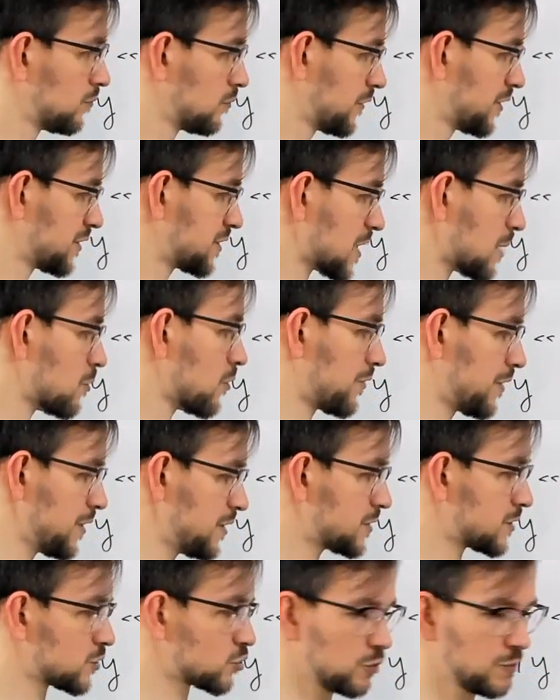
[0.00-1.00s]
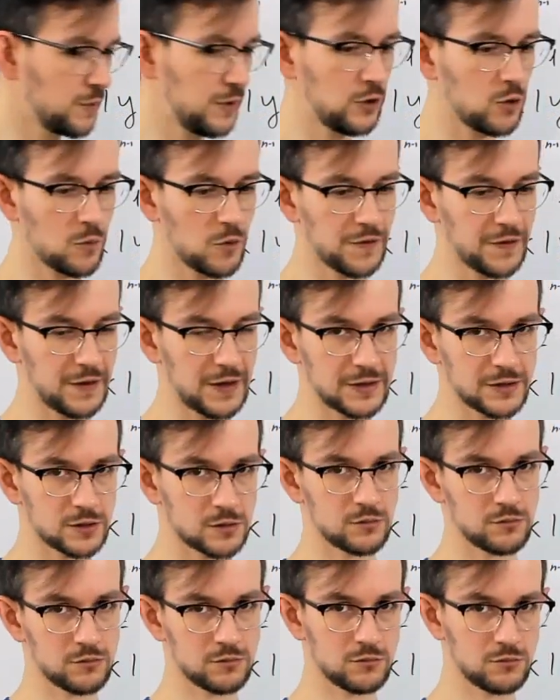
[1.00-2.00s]
The sum of this should be no more than S,
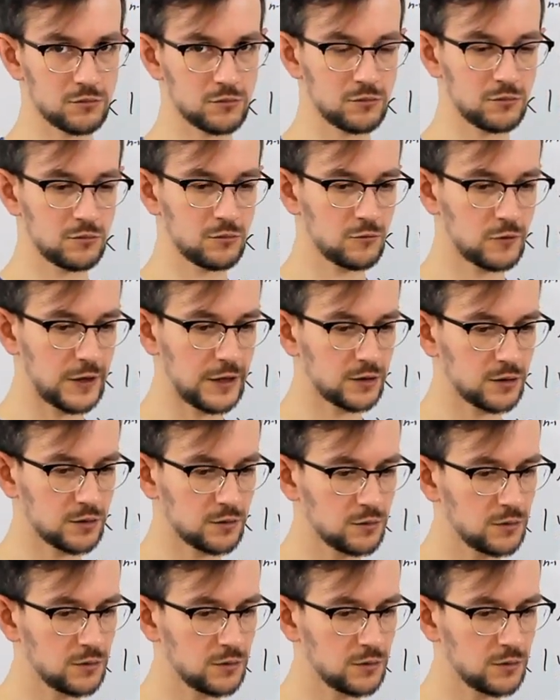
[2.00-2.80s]
right?